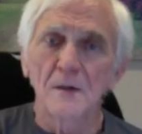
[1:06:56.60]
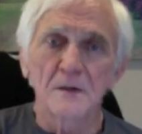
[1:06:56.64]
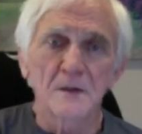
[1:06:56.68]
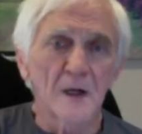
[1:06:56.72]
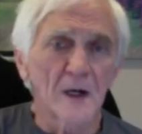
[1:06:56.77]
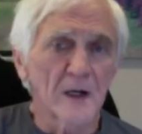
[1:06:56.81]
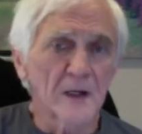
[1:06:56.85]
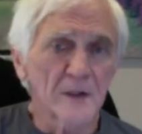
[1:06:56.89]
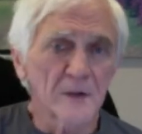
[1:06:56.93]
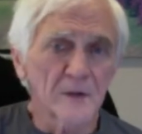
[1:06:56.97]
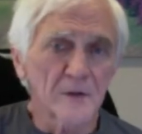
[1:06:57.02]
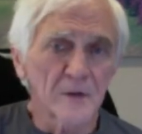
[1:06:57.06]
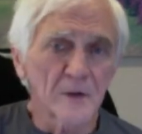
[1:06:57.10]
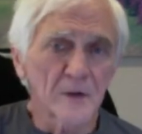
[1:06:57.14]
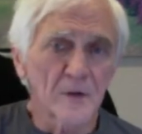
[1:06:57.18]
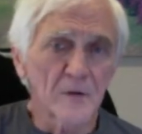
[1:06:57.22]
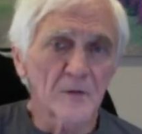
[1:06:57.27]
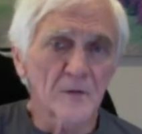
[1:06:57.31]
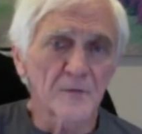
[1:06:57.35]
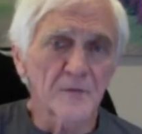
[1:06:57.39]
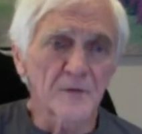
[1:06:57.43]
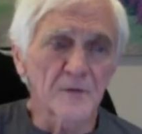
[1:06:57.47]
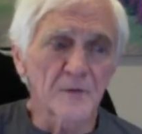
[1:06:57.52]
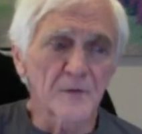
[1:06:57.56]
I don't know
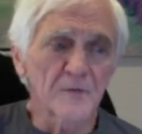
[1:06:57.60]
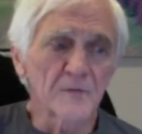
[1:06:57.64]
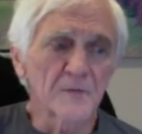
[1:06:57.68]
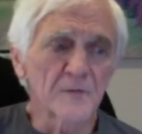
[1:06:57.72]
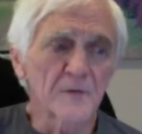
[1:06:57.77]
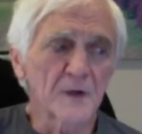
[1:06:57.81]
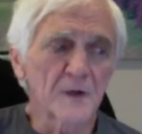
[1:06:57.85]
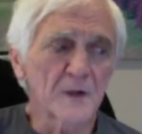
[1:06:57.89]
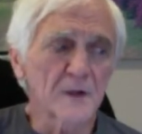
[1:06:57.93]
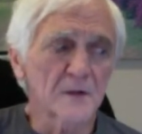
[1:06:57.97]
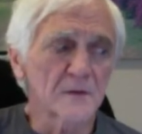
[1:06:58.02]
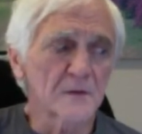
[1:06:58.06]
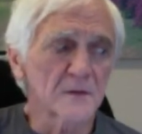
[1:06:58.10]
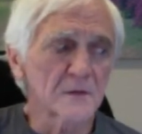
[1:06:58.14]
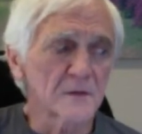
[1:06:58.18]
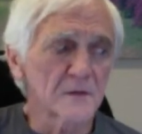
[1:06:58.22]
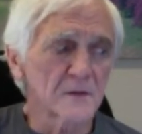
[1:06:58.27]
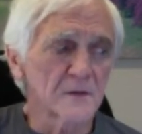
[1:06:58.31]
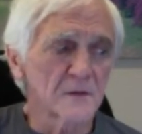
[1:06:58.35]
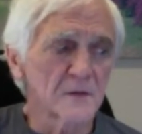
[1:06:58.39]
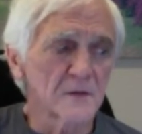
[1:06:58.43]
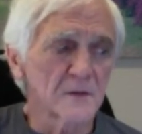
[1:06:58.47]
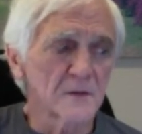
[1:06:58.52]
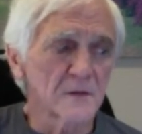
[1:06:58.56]
if you've uh,
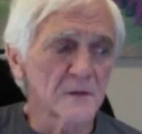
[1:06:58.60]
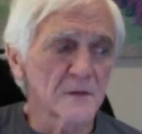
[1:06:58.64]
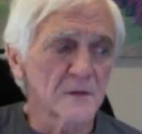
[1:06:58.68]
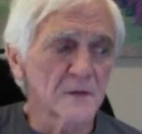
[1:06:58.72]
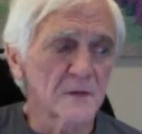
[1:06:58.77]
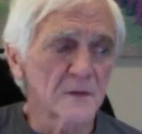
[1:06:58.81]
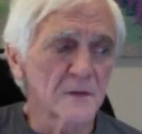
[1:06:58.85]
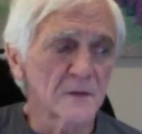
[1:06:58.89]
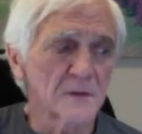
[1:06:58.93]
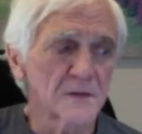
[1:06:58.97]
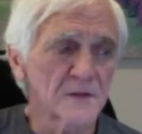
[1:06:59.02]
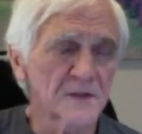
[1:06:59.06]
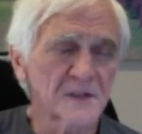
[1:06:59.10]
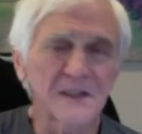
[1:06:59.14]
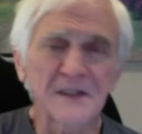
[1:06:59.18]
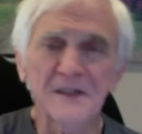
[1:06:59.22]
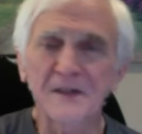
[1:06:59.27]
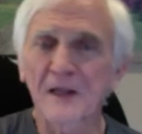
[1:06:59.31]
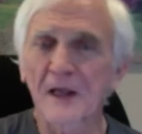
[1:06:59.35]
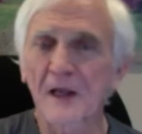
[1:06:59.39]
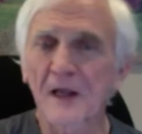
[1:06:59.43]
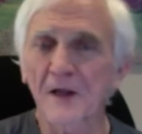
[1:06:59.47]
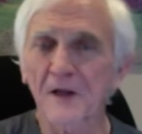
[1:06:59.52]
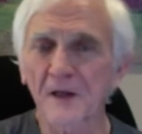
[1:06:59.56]
seen
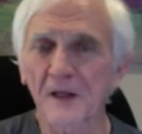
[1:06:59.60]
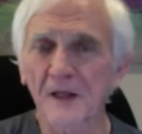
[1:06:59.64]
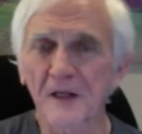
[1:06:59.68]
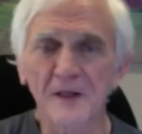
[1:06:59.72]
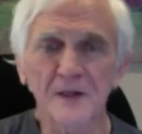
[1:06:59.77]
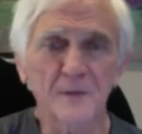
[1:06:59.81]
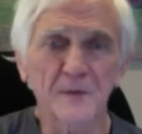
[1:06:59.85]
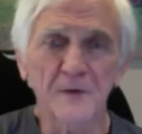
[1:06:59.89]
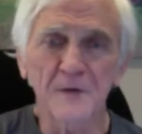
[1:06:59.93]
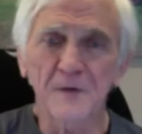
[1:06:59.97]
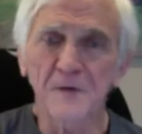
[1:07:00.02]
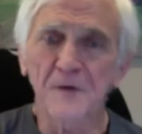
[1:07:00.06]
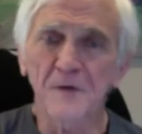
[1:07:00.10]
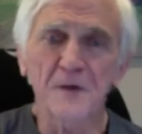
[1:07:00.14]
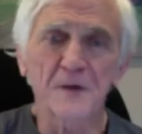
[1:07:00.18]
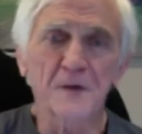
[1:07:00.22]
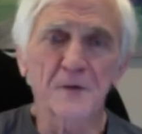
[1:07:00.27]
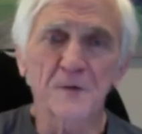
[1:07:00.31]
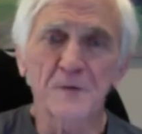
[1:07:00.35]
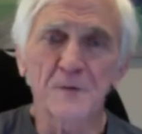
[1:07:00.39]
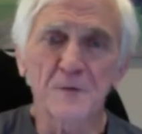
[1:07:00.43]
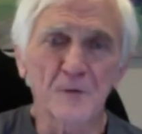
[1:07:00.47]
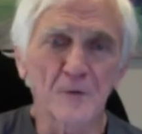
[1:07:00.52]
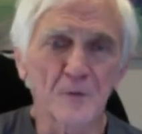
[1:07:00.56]
that lately, but go to
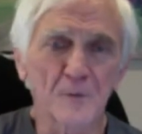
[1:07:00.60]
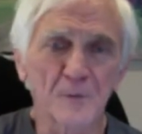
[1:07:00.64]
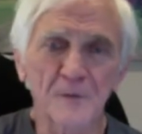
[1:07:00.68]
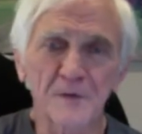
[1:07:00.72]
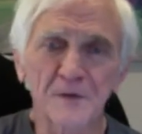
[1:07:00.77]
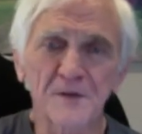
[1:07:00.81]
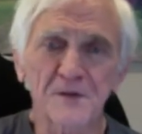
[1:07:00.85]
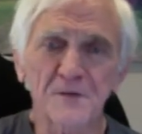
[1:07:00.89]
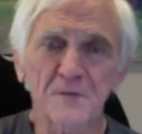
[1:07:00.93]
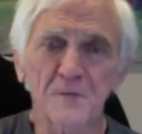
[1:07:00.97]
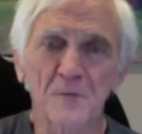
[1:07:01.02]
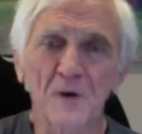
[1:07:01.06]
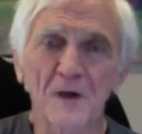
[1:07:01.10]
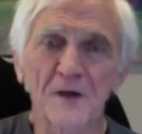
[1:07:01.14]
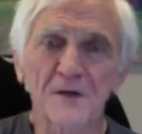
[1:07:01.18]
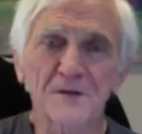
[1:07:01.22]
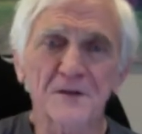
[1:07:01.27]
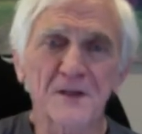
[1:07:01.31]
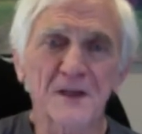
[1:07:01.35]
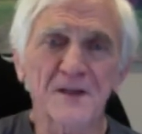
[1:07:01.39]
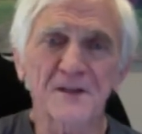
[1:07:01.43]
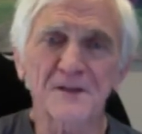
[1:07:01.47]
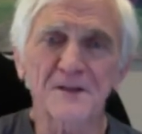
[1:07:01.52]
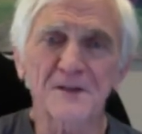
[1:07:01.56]
YouTube and just watch
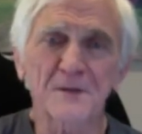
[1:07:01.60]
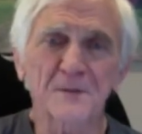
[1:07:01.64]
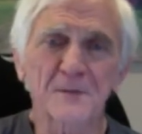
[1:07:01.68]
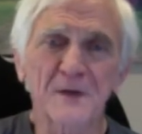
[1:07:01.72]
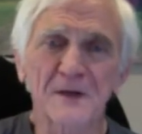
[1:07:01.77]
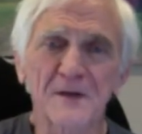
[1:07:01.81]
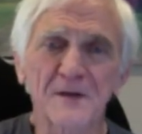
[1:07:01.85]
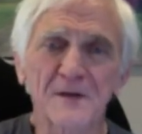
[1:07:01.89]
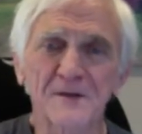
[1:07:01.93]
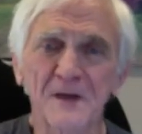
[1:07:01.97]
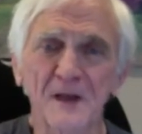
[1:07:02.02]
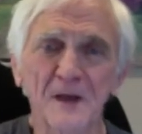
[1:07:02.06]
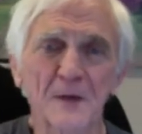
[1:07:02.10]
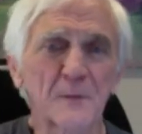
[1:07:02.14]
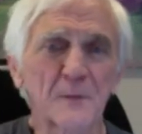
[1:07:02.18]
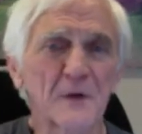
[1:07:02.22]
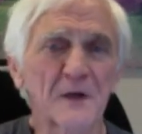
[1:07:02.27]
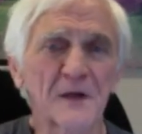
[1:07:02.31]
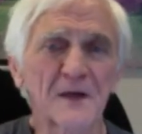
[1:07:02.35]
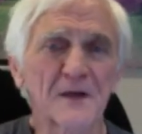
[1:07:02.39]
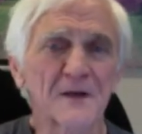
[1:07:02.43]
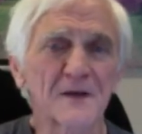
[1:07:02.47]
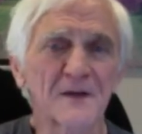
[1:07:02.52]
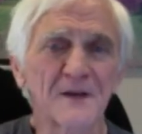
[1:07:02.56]
that. It's about a 10
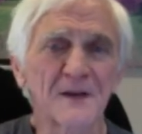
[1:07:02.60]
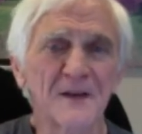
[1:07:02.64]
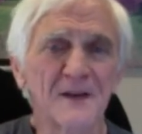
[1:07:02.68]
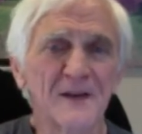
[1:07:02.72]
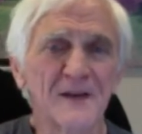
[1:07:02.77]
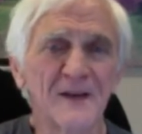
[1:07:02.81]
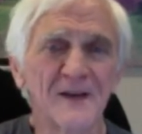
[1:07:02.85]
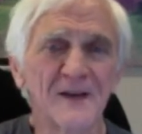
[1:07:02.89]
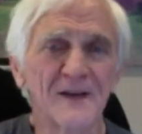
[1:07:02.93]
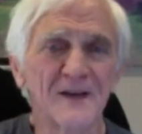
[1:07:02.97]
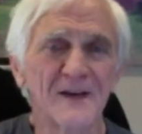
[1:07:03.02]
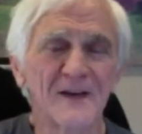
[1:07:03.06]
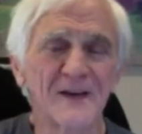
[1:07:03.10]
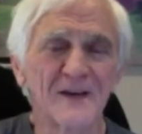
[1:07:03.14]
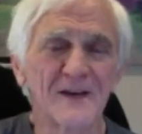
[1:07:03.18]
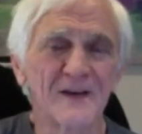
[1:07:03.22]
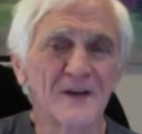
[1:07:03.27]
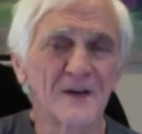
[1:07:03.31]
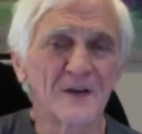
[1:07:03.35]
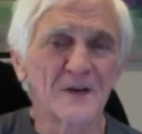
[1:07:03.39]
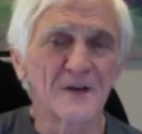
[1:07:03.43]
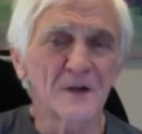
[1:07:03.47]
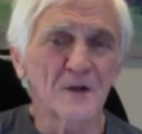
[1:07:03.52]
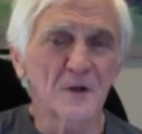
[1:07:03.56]
minute
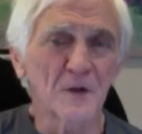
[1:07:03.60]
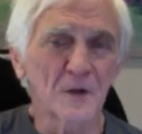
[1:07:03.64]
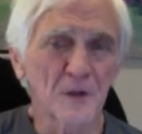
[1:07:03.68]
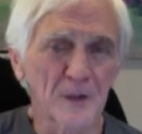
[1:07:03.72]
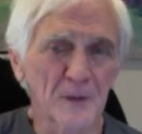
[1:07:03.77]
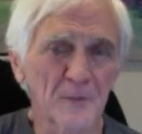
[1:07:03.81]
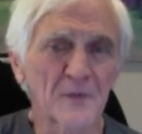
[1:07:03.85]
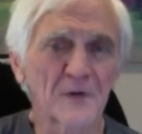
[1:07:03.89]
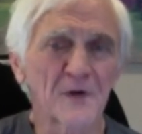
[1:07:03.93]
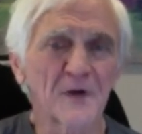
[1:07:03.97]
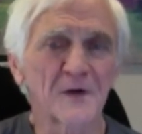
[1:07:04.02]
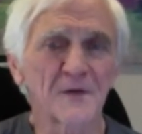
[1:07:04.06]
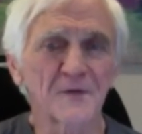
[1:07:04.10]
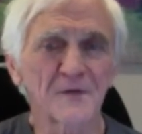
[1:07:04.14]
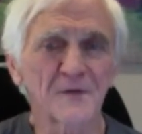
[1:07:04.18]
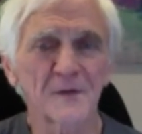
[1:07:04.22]
clip of